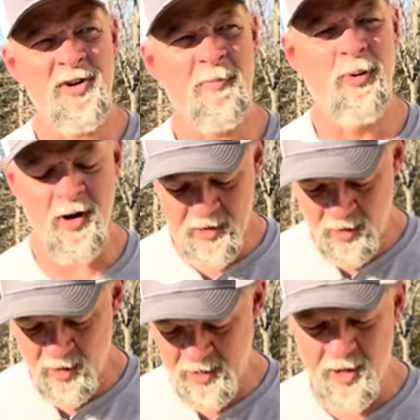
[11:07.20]
you're putting it
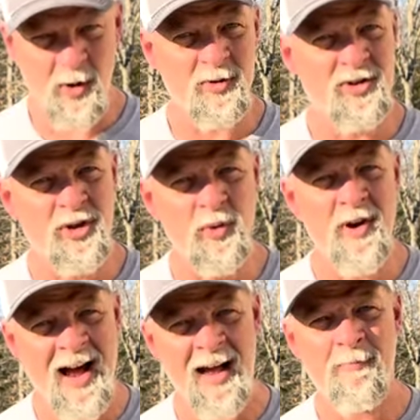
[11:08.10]
on though, do
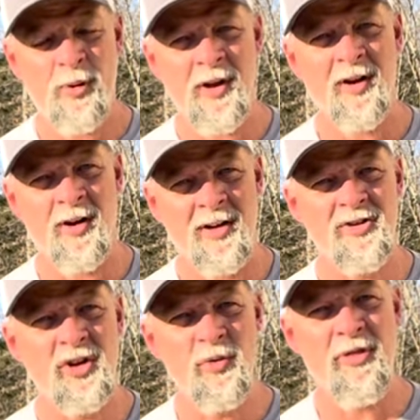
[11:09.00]
not put it on
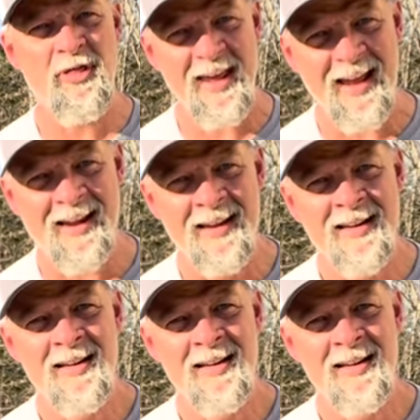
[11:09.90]
too thick.